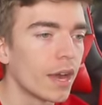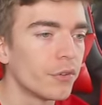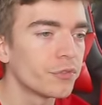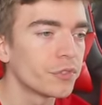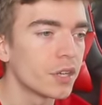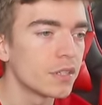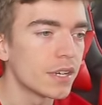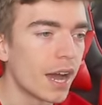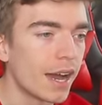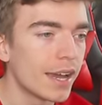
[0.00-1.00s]
A Fleur
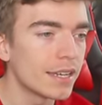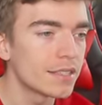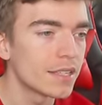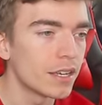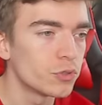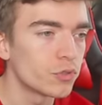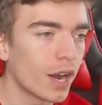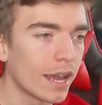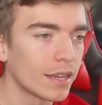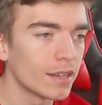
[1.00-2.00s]
de Ice, a
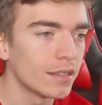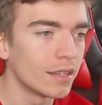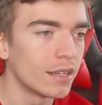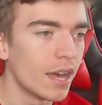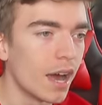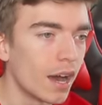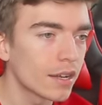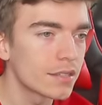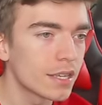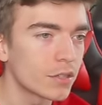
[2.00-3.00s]
dragon, an
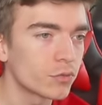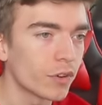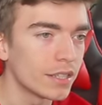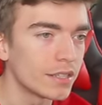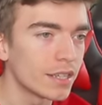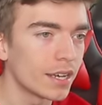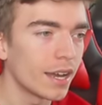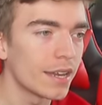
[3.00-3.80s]
Arctic reindeer.